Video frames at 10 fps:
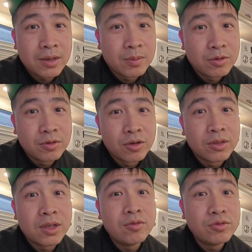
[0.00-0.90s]
I'm going to
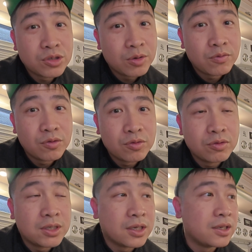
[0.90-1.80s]
continue to share with
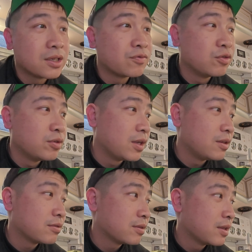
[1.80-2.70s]
you the next few
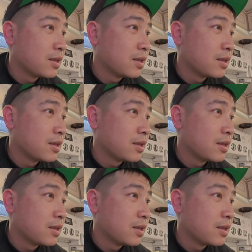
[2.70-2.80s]
days